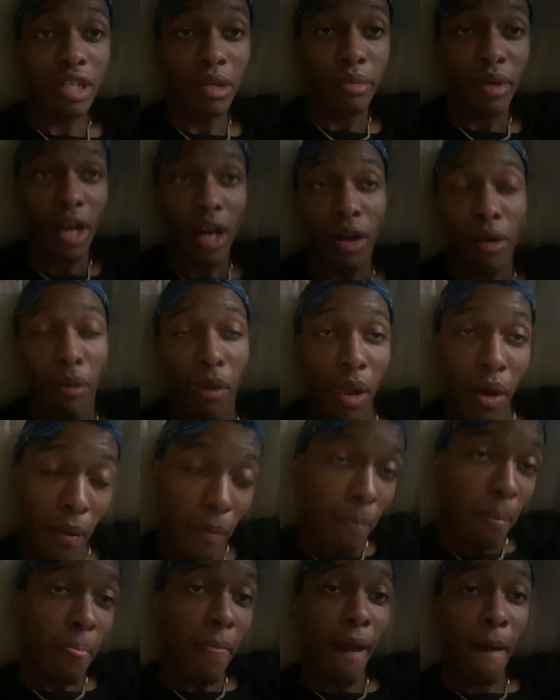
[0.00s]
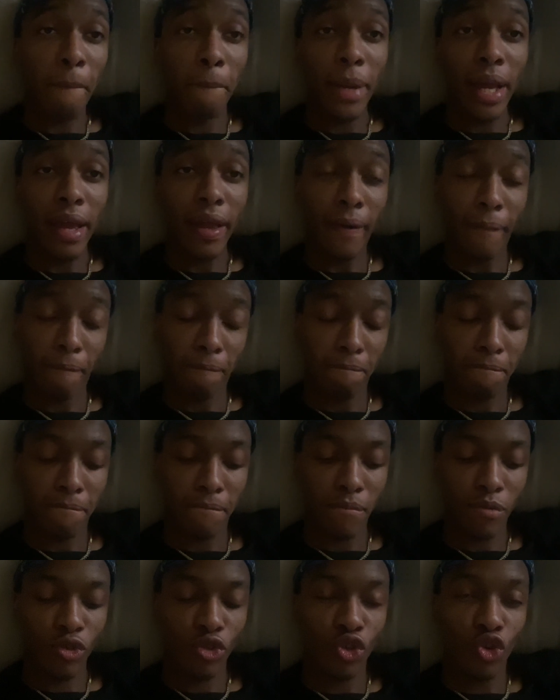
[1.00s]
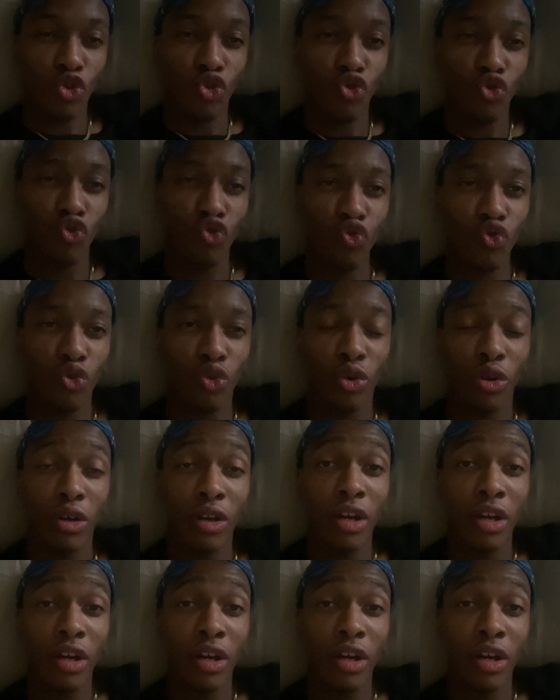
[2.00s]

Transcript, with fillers: up, y'all? I'm back. So,